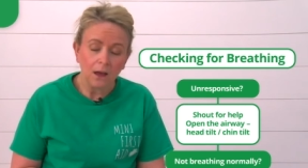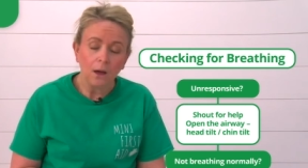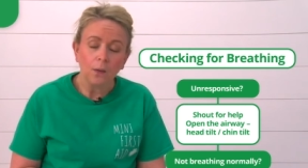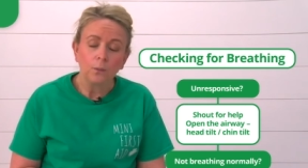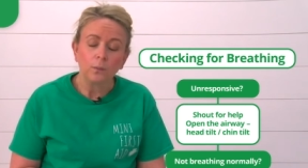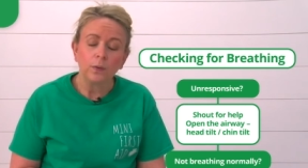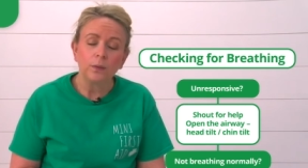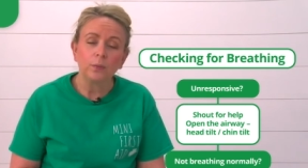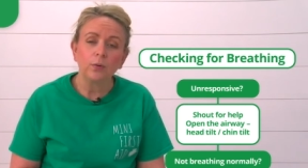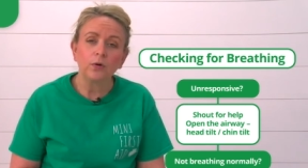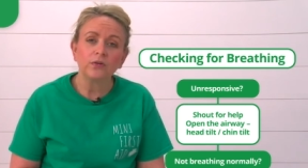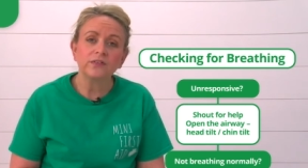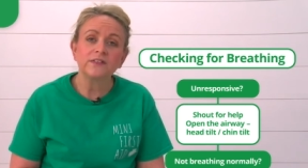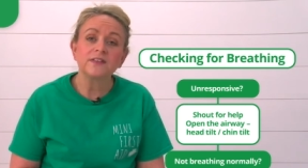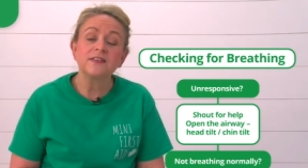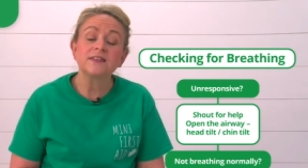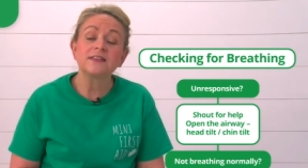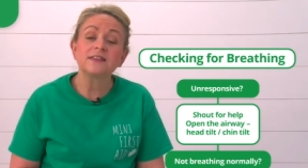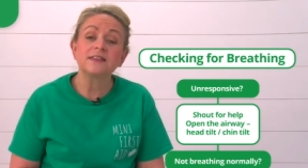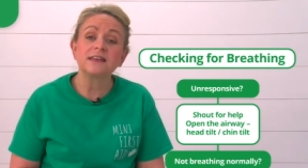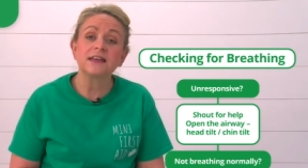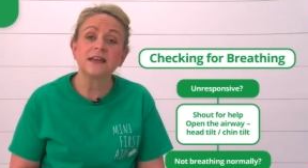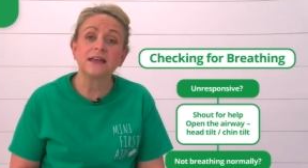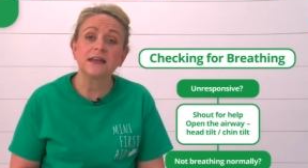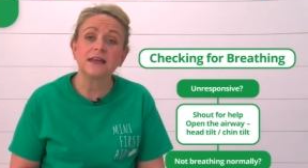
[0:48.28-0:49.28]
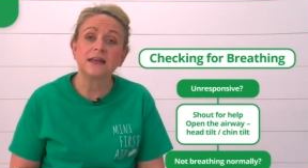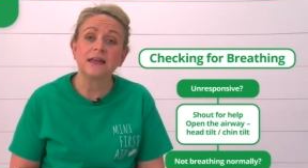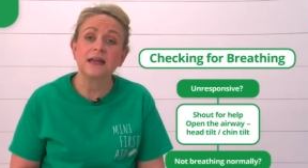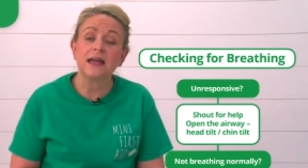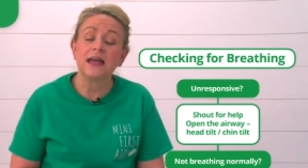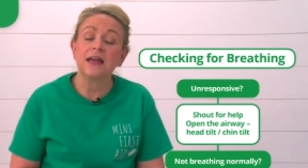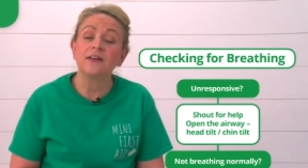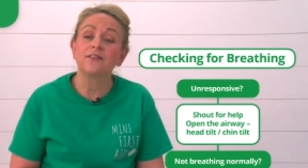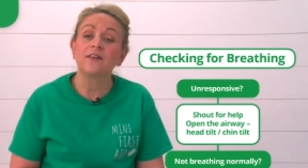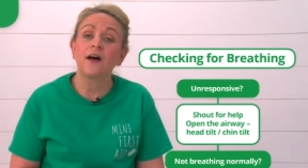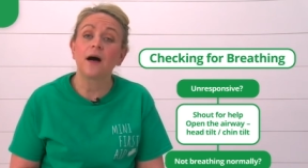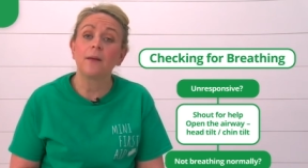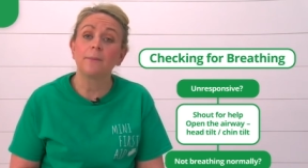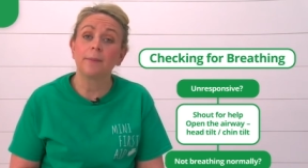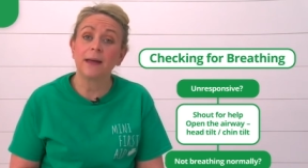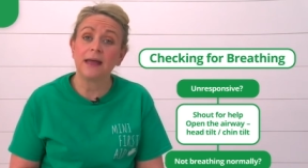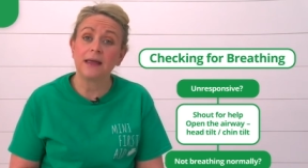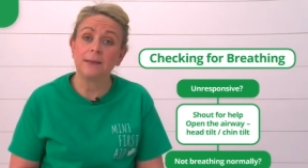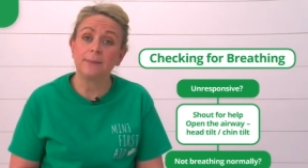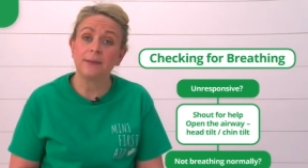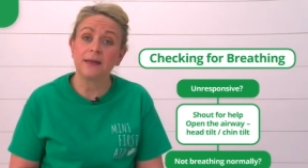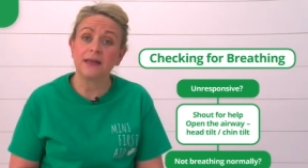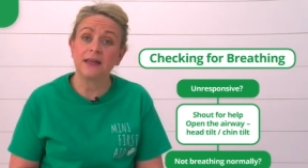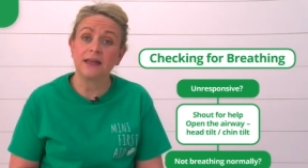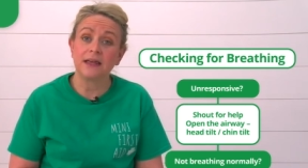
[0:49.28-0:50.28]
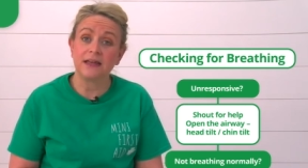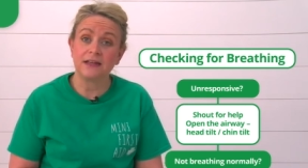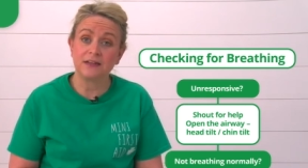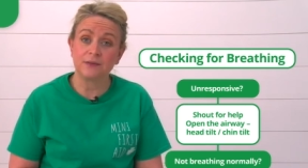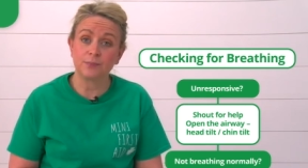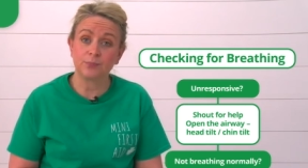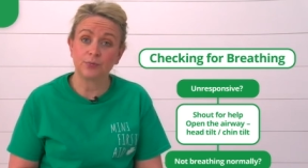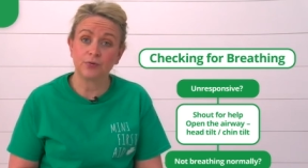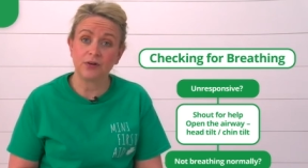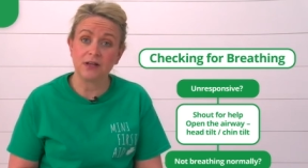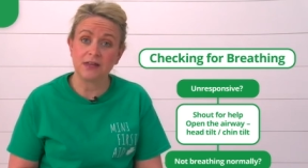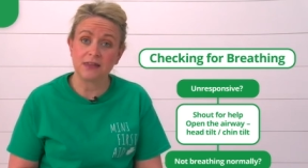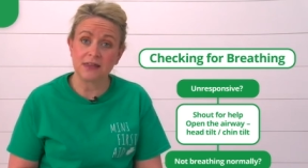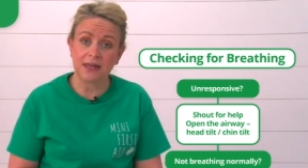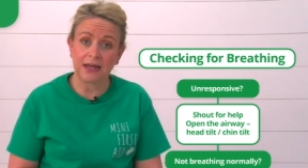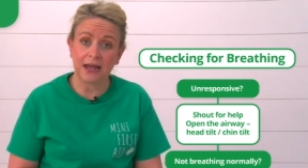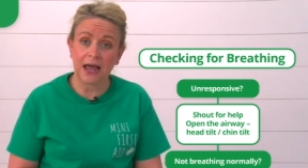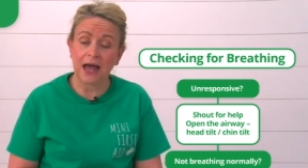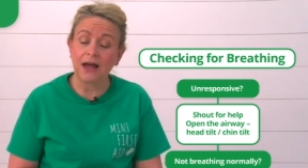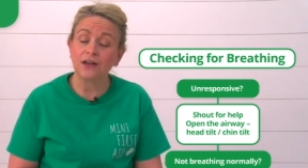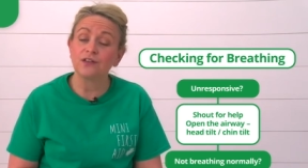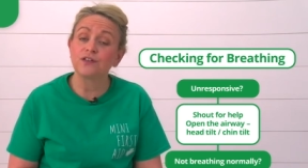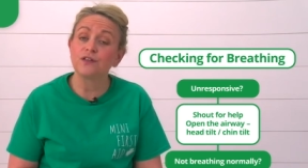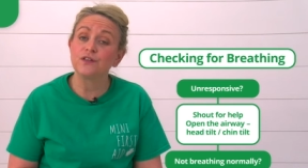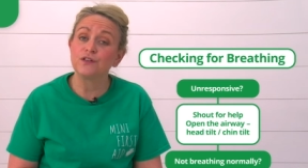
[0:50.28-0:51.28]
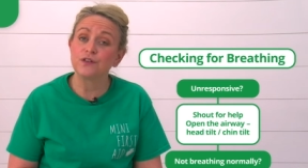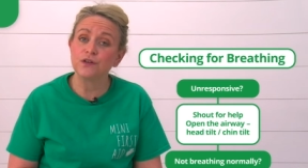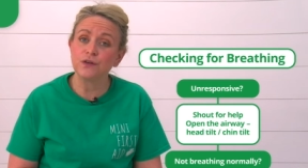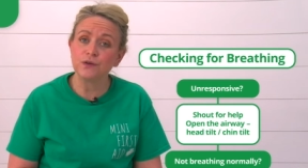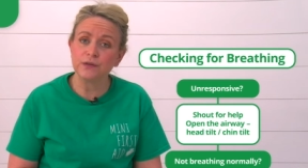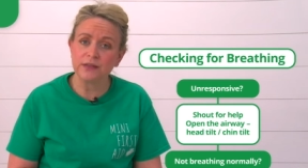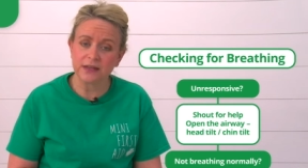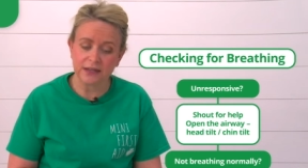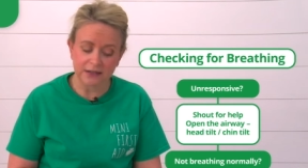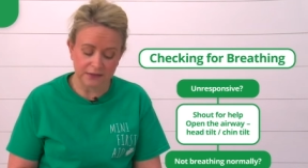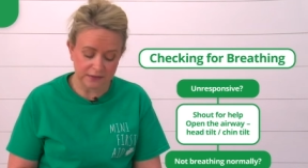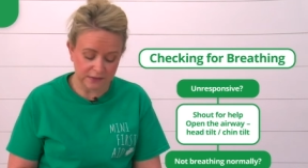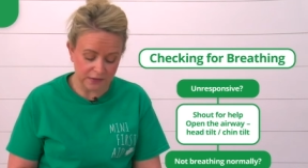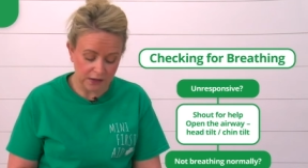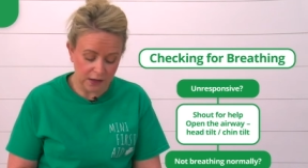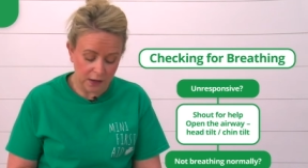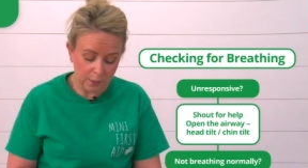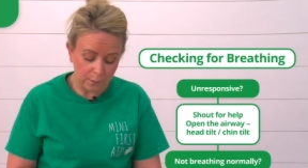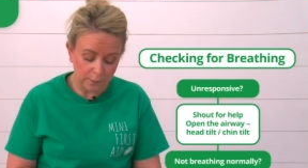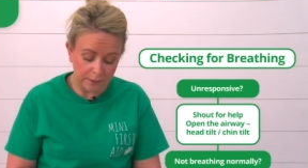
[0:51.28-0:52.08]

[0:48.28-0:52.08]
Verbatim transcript: We want to see if our baby is breathing, and to do this,